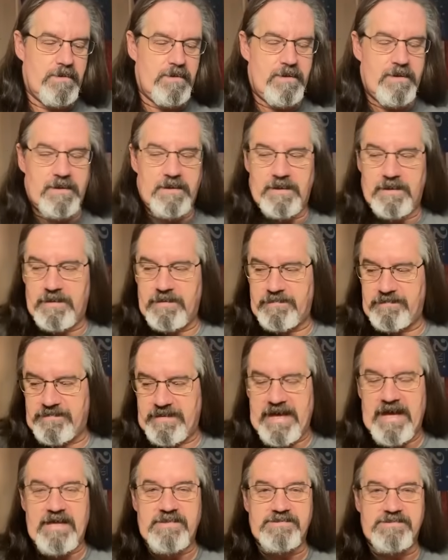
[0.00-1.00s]

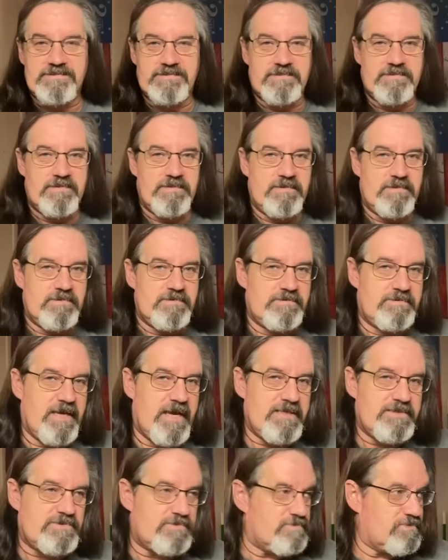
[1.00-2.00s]
That's
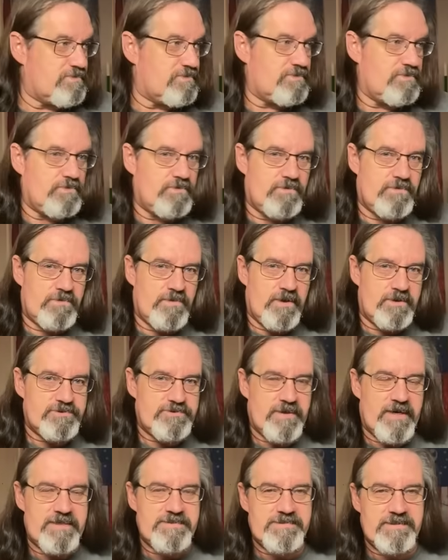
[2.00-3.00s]

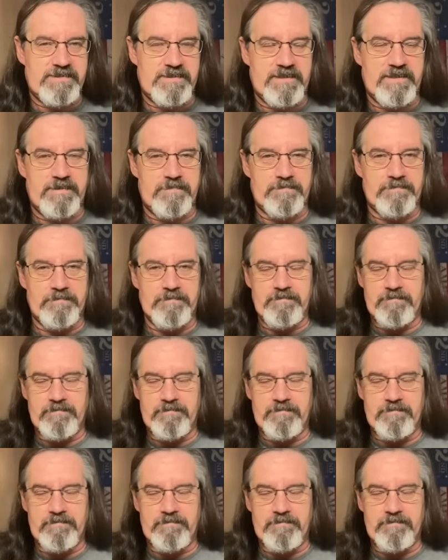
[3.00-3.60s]
addressing it